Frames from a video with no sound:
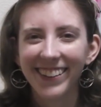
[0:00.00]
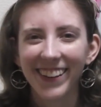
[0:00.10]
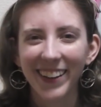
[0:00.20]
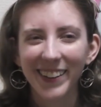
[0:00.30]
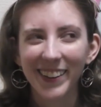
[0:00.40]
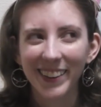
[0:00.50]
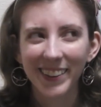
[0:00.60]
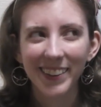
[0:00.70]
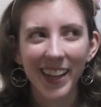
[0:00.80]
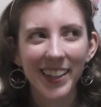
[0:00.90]
I
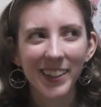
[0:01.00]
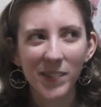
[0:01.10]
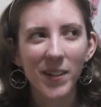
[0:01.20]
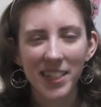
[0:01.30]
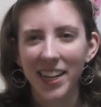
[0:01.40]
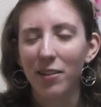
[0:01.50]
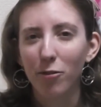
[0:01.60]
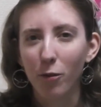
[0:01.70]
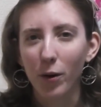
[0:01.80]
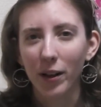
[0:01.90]
think that was it
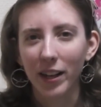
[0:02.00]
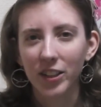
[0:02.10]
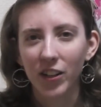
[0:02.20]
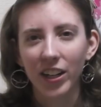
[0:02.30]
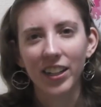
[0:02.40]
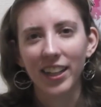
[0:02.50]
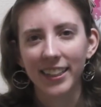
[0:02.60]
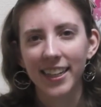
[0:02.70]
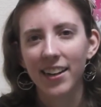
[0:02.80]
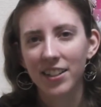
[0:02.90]
for electronic
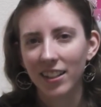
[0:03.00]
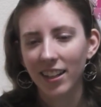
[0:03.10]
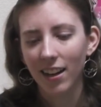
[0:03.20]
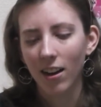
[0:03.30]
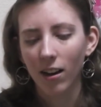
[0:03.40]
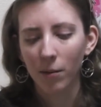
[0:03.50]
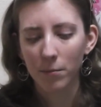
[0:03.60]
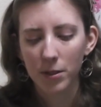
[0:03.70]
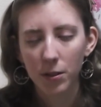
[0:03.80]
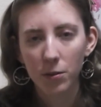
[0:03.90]
things, actually.
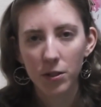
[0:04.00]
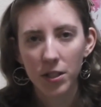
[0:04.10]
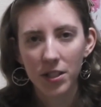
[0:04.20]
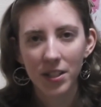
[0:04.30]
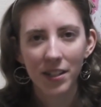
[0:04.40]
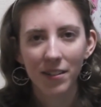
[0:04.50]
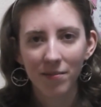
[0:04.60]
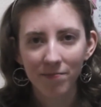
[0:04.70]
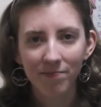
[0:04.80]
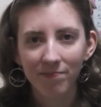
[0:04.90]
So just
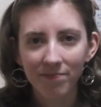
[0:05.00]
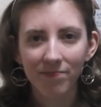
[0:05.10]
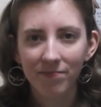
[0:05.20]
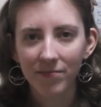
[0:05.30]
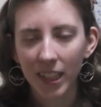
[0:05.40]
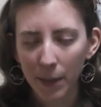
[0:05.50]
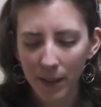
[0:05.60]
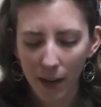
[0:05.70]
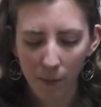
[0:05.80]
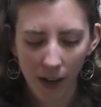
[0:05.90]
keep
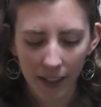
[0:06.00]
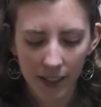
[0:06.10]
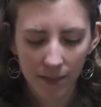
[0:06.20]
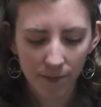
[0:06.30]
that in mind.